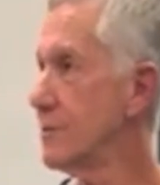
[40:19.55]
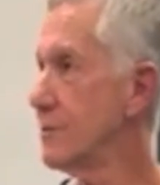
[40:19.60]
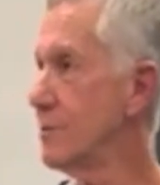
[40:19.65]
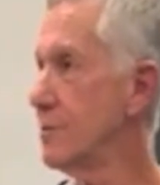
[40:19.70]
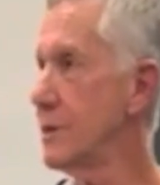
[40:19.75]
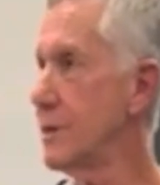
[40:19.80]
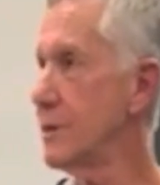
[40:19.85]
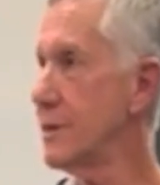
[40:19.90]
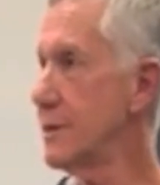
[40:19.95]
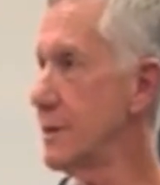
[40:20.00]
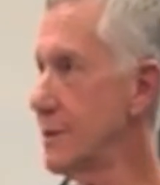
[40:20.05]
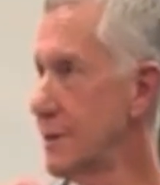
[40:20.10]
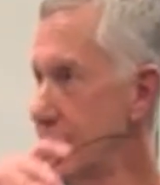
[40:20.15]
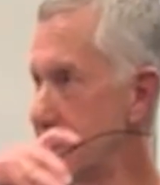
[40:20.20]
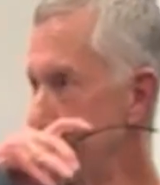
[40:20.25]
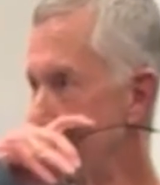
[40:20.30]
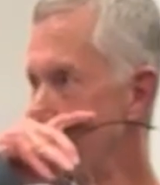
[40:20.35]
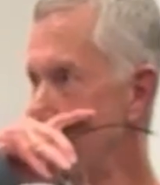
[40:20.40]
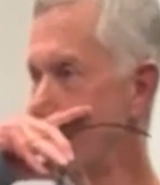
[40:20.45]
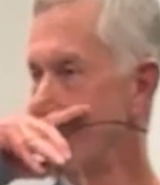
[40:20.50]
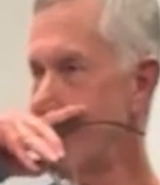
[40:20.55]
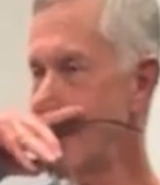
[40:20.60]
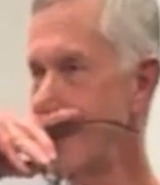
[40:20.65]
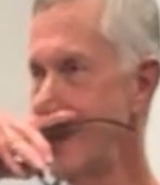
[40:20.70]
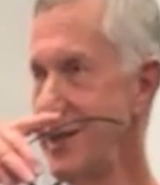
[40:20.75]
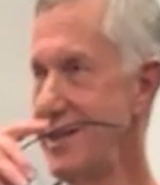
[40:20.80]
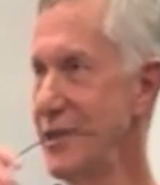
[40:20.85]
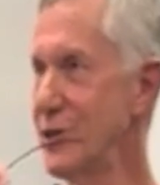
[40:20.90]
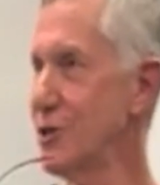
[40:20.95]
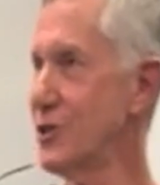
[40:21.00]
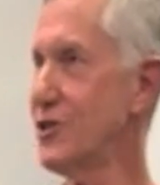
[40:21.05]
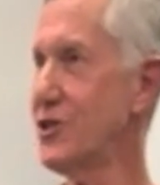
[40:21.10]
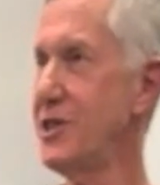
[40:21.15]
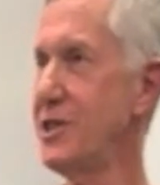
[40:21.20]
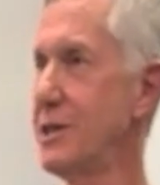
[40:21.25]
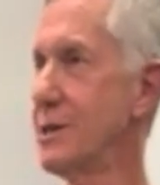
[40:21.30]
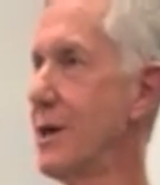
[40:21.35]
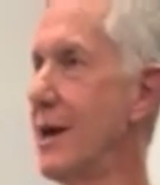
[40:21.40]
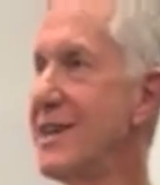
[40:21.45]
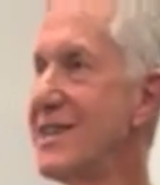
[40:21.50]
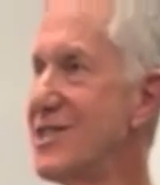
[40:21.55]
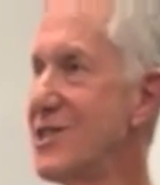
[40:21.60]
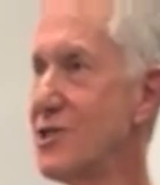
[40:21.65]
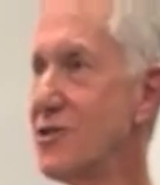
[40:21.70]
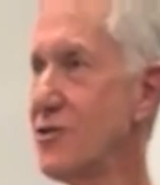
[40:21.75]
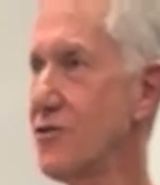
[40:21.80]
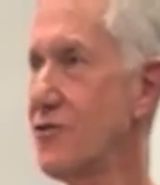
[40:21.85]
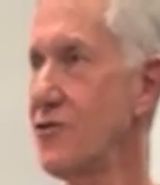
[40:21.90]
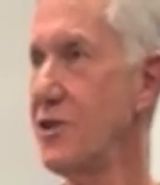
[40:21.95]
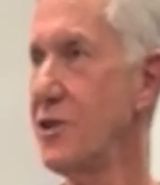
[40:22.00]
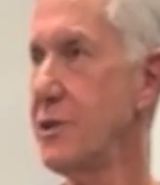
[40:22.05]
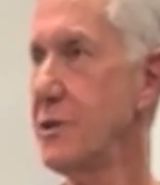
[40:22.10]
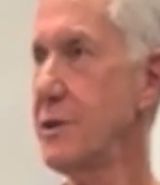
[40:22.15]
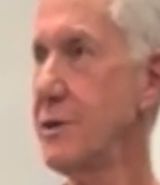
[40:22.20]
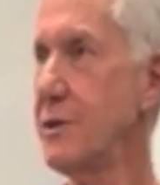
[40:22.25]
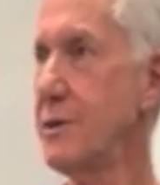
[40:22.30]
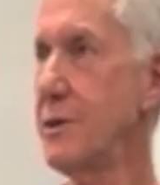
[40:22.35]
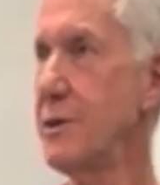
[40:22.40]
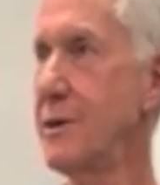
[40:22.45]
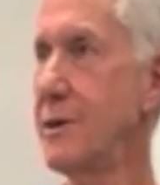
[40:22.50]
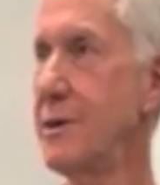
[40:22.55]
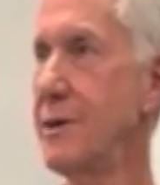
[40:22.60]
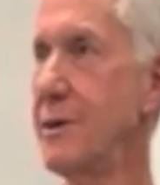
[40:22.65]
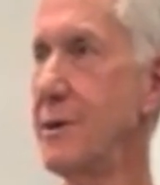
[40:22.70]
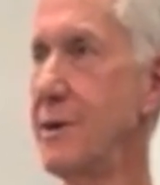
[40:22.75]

but he or she likes the feeling